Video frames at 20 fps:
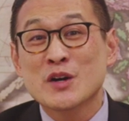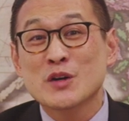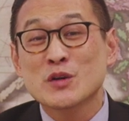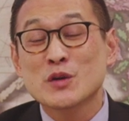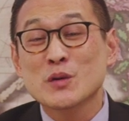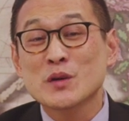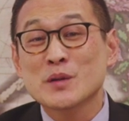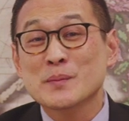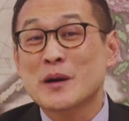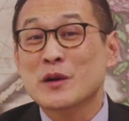
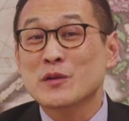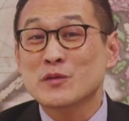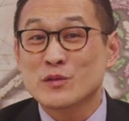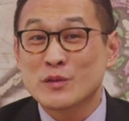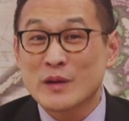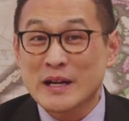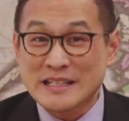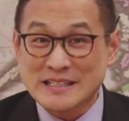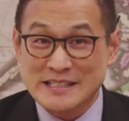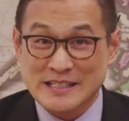wrote about
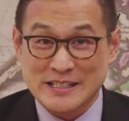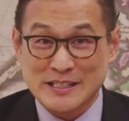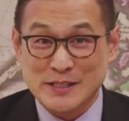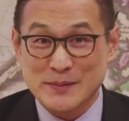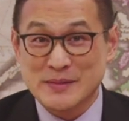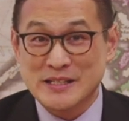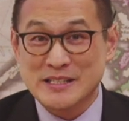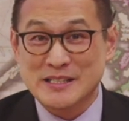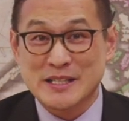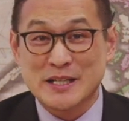
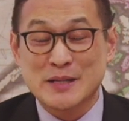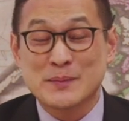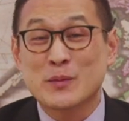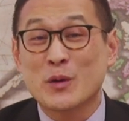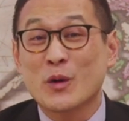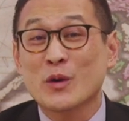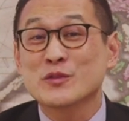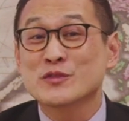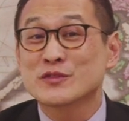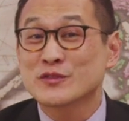racism in
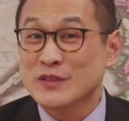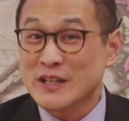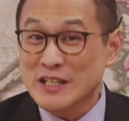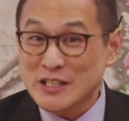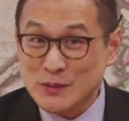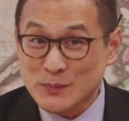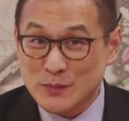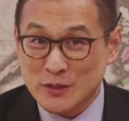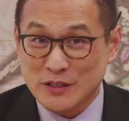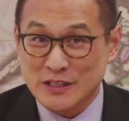Singapore on
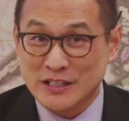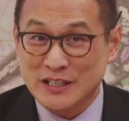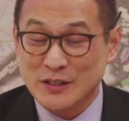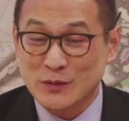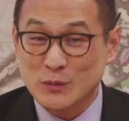Facebook